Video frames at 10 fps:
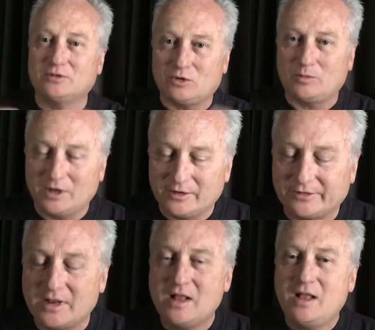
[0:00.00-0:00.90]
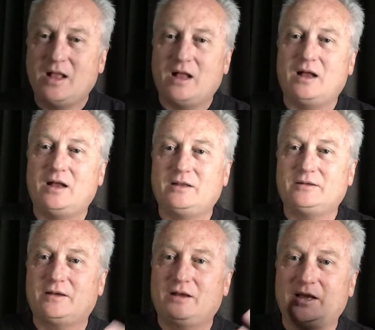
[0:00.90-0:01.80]
almost,
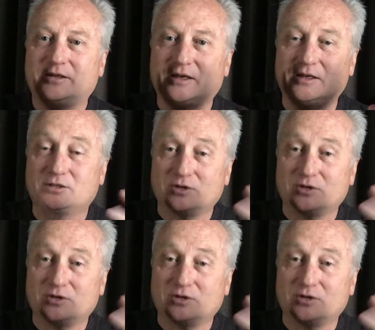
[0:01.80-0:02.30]
and it's